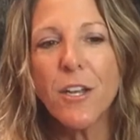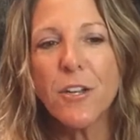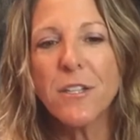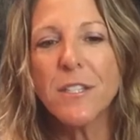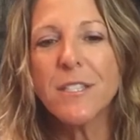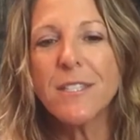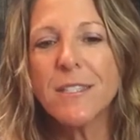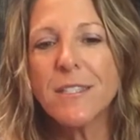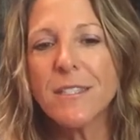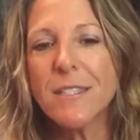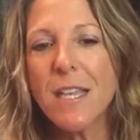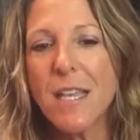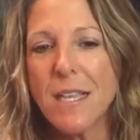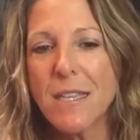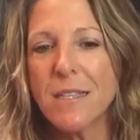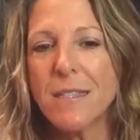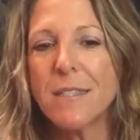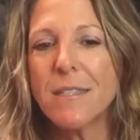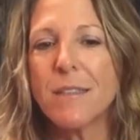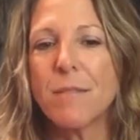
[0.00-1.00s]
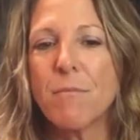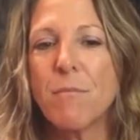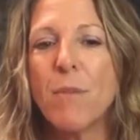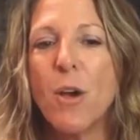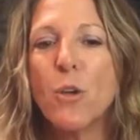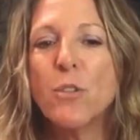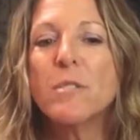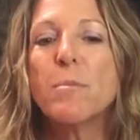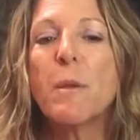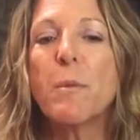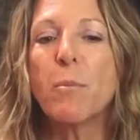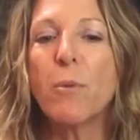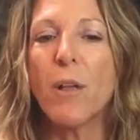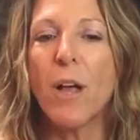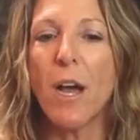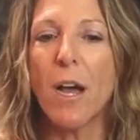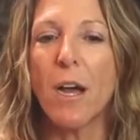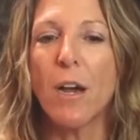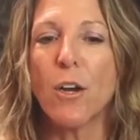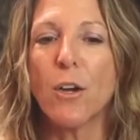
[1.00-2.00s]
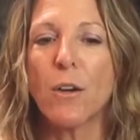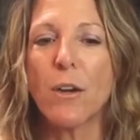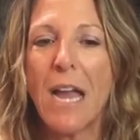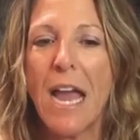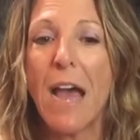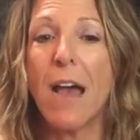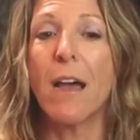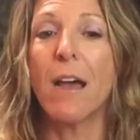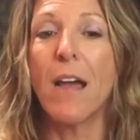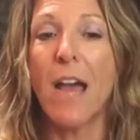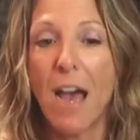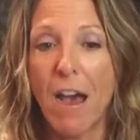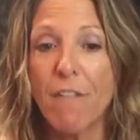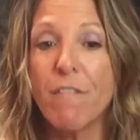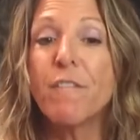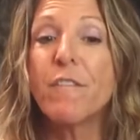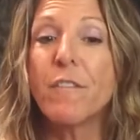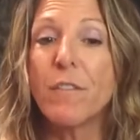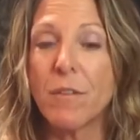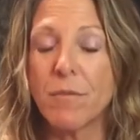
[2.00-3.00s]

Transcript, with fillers: noticed since most people are ha- have